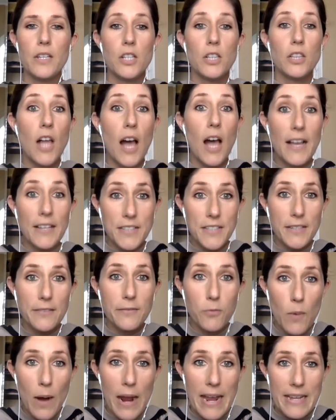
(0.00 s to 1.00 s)
lots
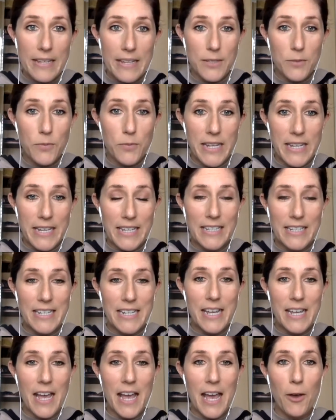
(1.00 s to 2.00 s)
of ways we can
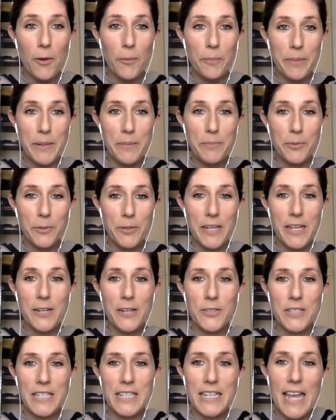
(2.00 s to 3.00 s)
he- help people
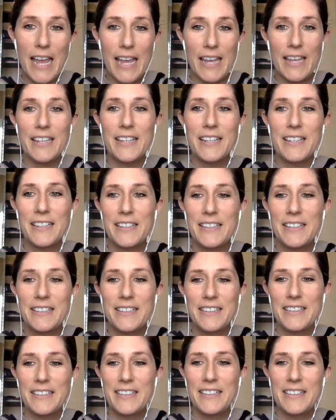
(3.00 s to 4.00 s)
here today.
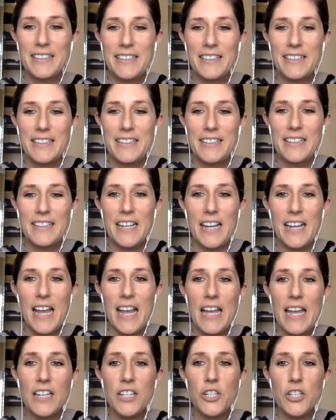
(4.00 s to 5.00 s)

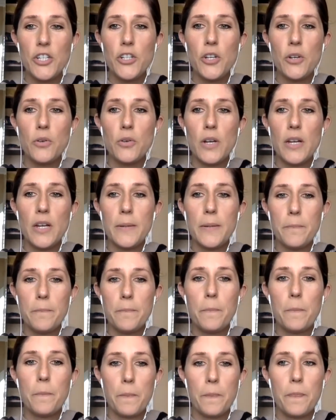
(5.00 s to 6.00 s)
And you I know, know some
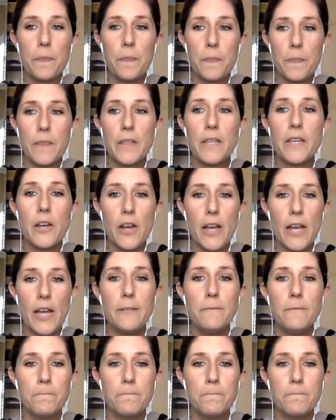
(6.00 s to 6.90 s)
people, go some ahead. people